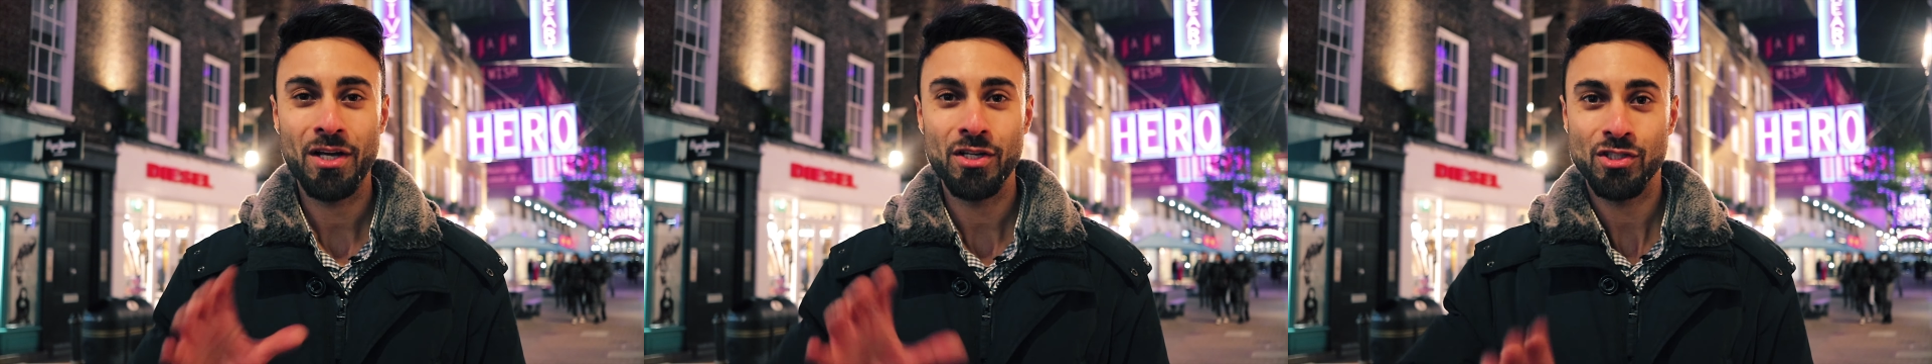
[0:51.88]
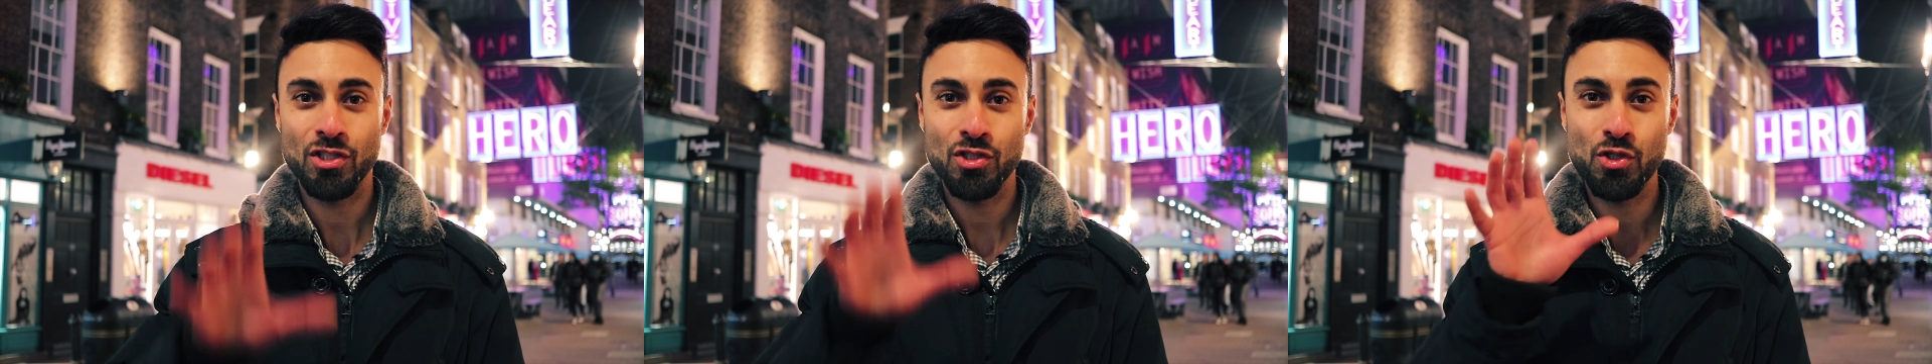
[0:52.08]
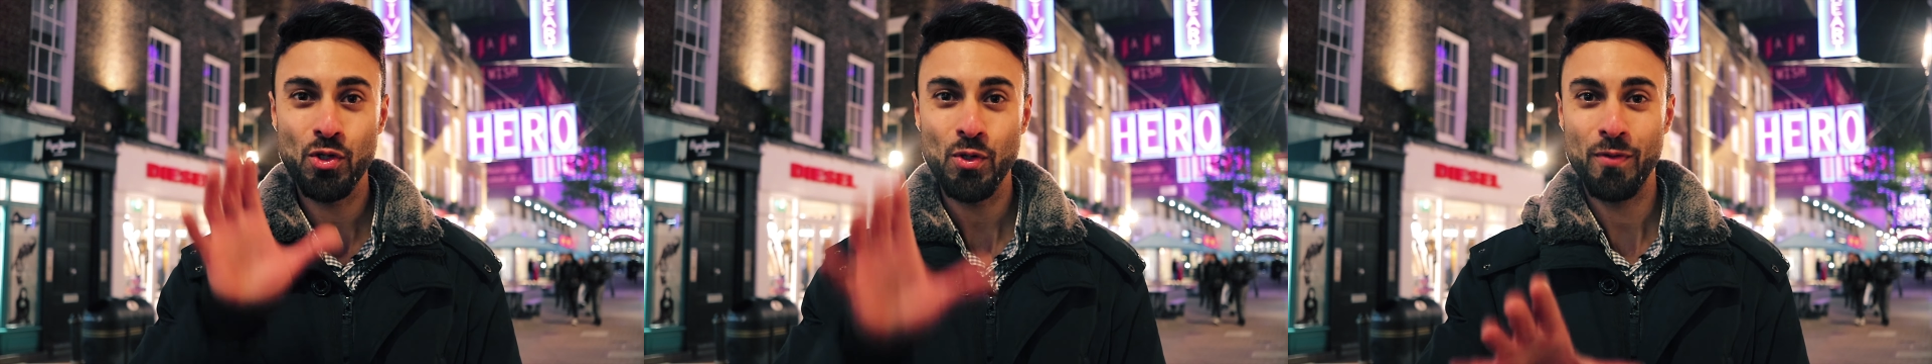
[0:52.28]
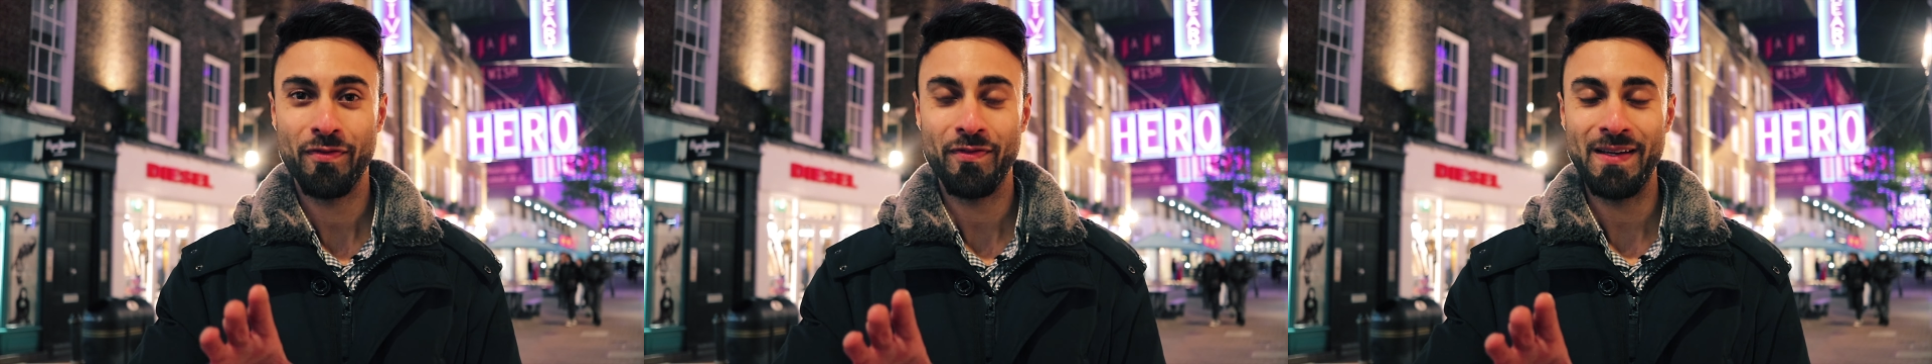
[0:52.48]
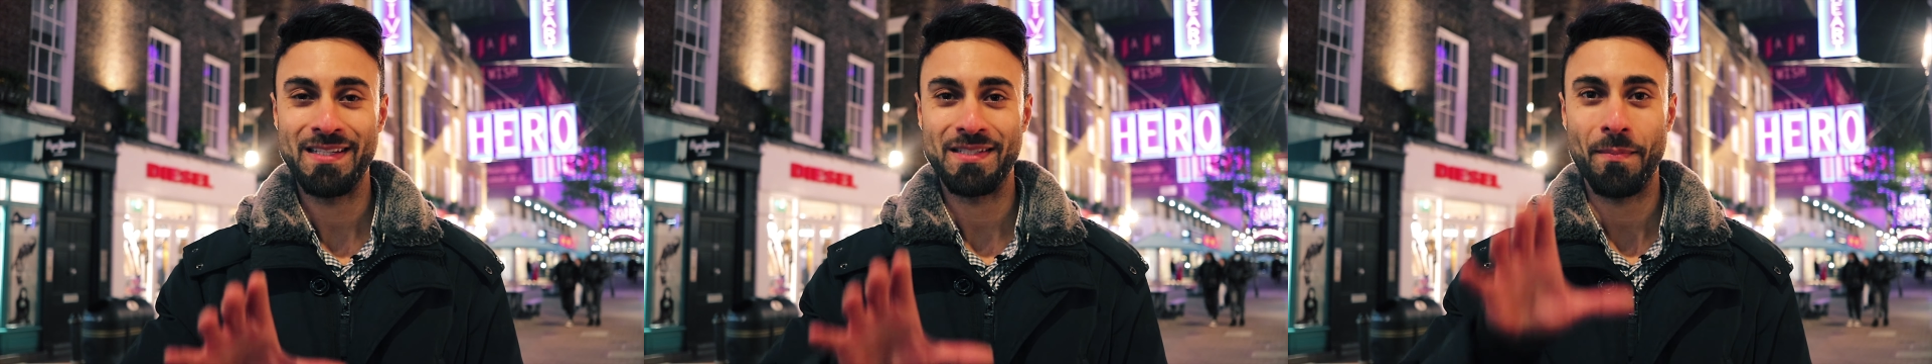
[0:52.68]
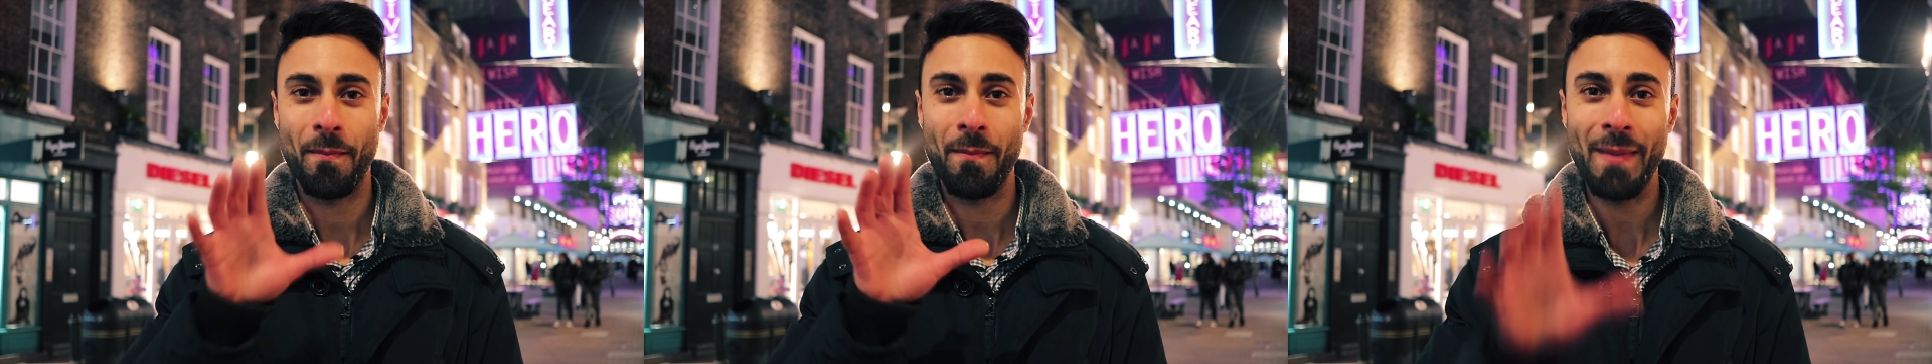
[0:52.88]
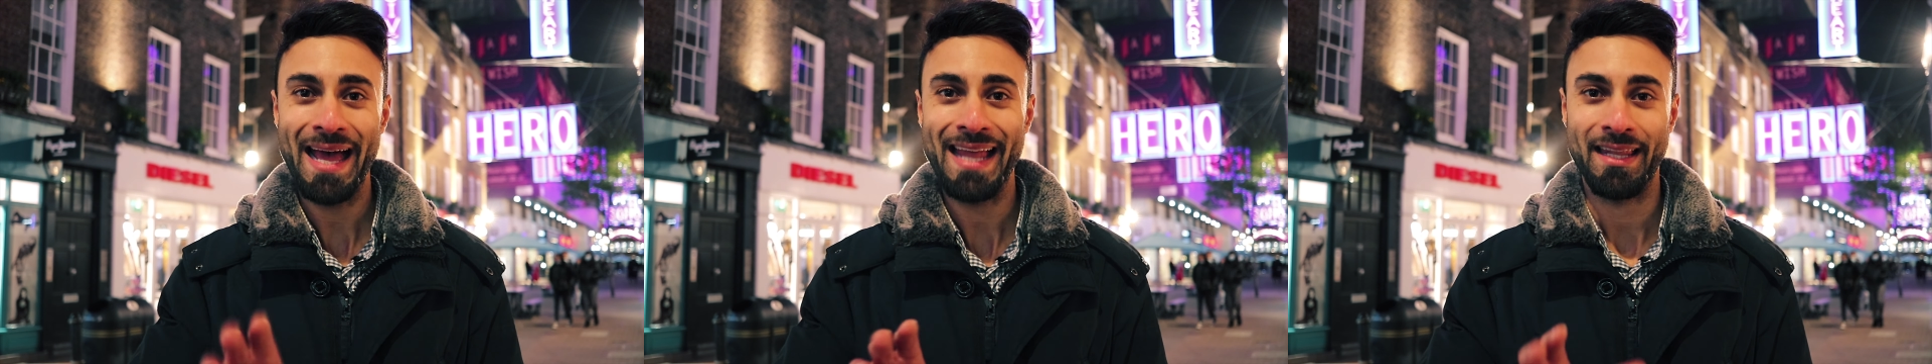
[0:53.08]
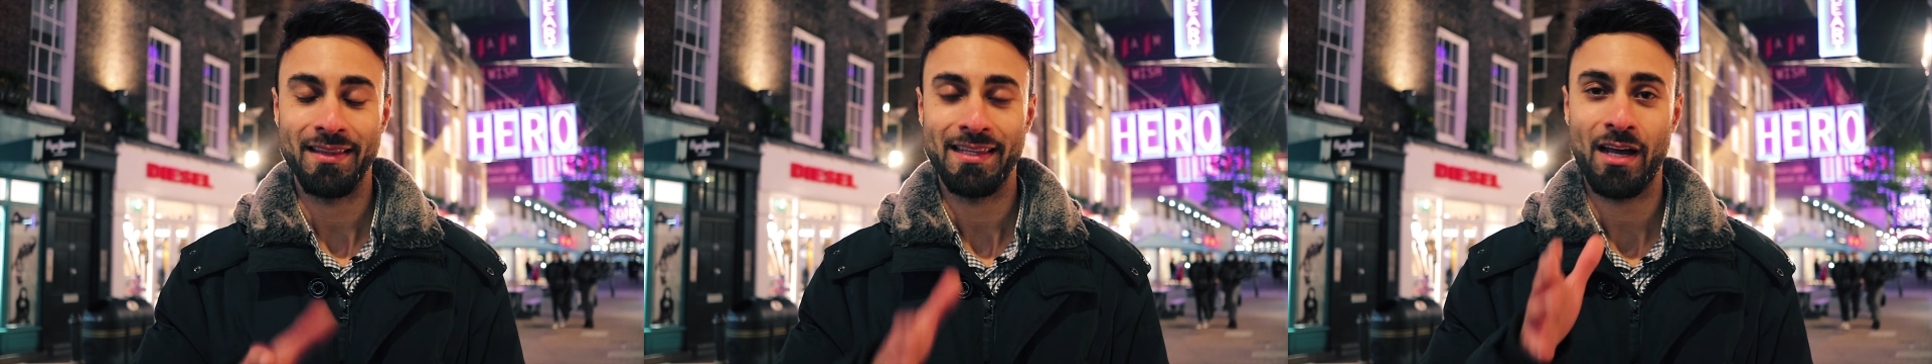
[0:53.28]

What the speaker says: Because the truth is, men